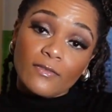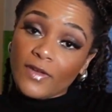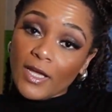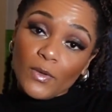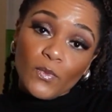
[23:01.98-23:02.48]
of
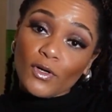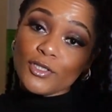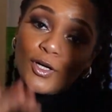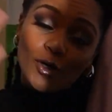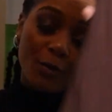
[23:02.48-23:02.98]
Naked
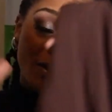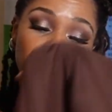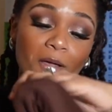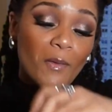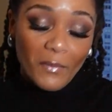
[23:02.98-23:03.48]

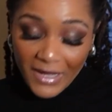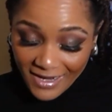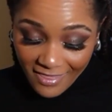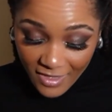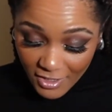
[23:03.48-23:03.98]
Wardrobe, but
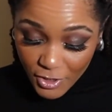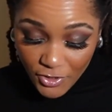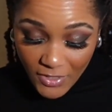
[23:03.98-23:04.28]
this